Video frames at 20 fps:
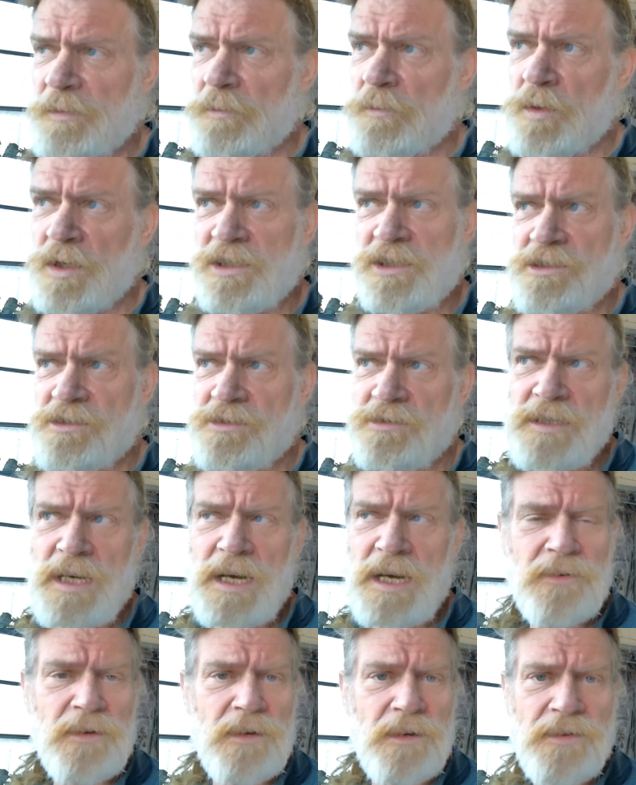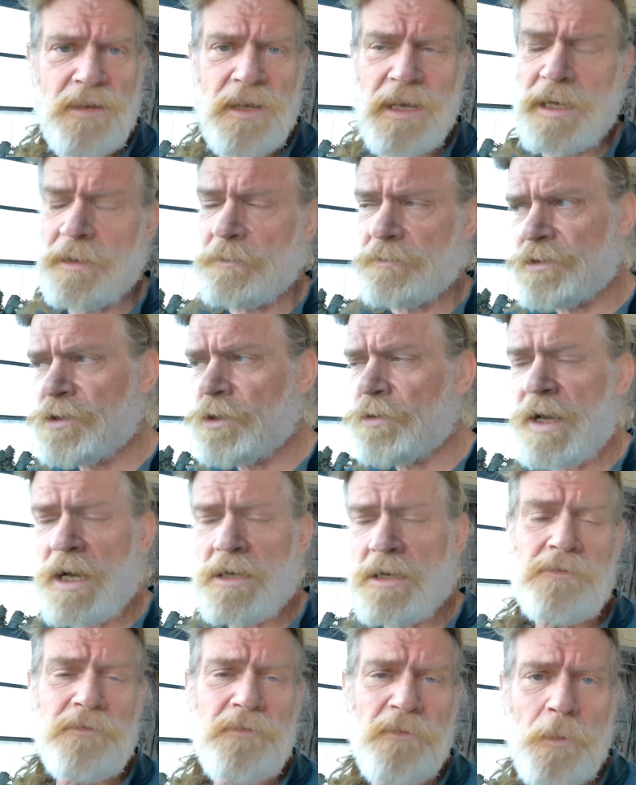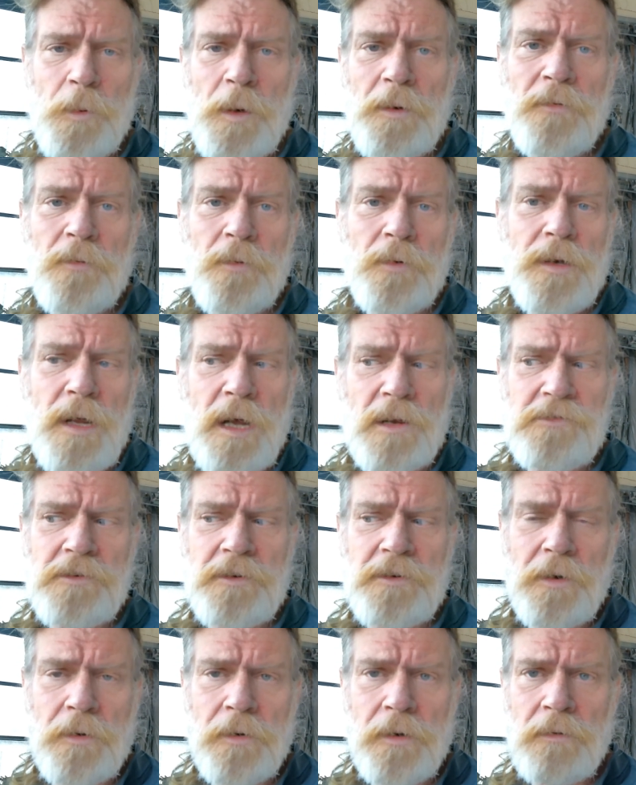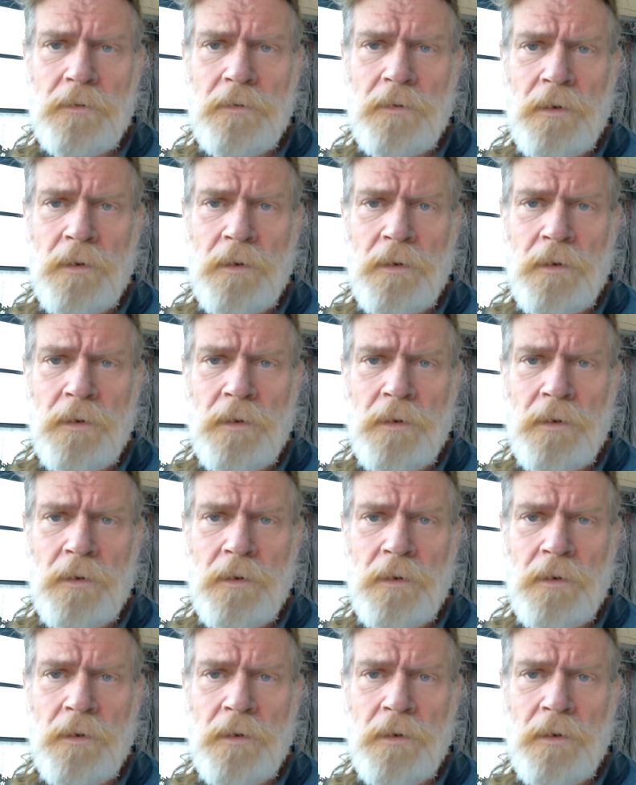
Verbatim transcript: which is never a thing. 2004 Ford Dodge Dakota.